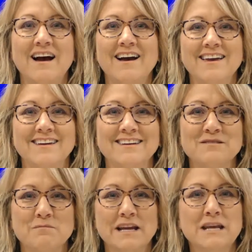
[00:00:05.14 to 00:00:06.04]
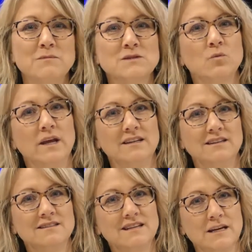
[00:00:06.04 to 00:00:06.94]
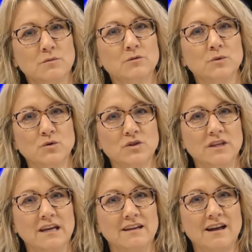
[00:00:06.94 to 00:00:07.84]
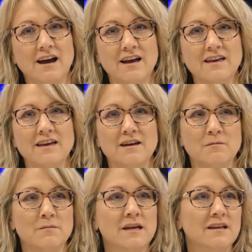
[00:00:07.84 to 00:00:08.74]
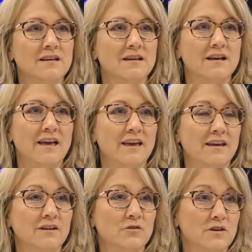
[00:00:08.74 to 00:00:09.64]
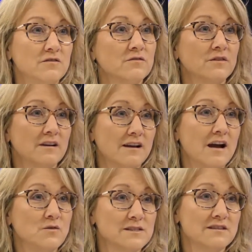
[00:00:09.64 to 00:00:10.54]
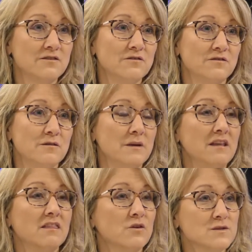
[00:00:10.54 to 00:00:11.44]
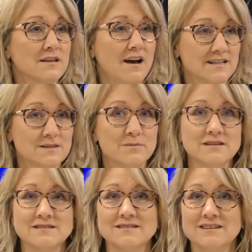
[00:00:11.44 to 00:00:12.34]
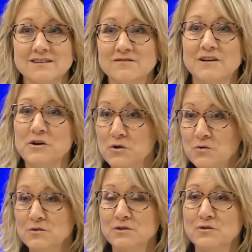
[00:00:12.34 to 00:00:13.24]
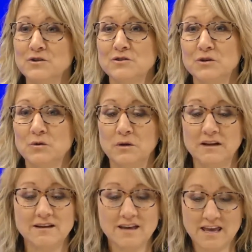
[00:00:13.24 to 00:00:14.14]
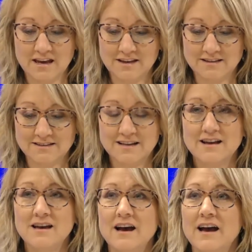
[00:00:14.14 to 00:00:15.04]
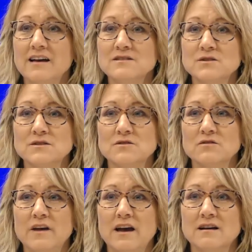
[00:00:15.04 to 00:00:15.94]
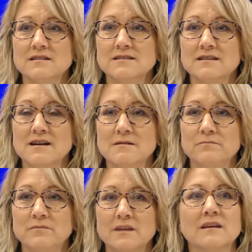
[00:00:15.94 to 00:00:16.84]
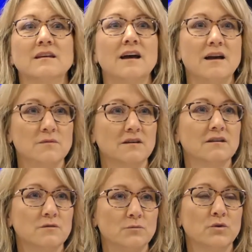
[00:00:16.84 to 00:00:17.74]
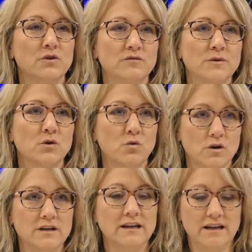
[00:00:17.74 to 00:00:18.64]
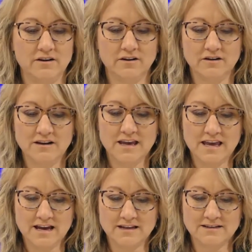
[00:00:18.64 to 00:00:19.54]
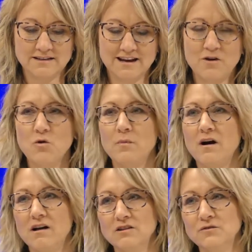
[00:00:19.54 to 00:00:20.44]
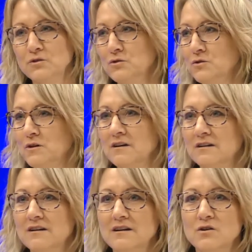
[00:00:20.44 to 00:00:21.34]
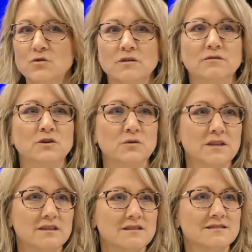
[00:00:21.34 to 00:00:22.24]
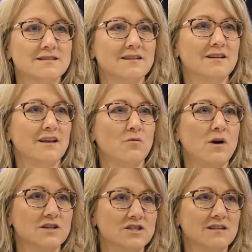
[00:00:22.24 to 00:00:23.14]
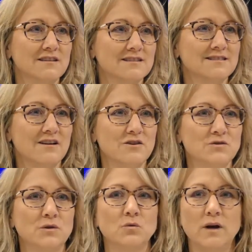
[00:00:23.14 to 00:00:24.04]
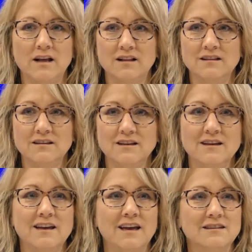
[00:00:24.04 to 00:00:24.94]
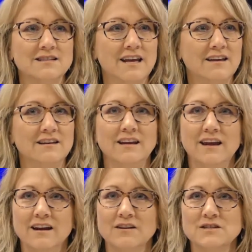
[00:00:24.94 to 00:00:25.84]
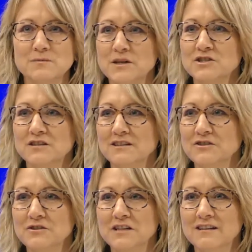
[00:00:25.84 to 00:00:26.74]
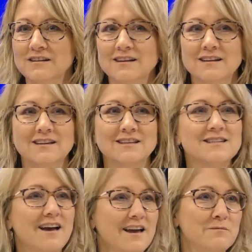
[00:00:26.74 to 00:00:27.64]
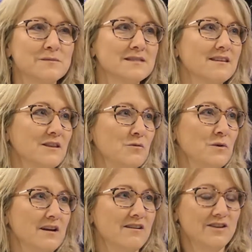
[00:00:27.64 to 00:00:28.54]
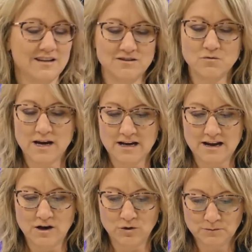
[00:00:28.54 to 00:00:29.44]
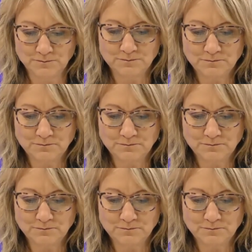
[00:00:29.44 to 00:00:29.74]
Hi, my name is Wendy Tabor Booth, and I am a grief counselor from Ethos Hospice in Fargo, North Dakota, and I also serve as I'm the bereavement coordinator. And I hope all of you who are viewing this and watching this are doing well and taking care, especially during the times that we are in right now.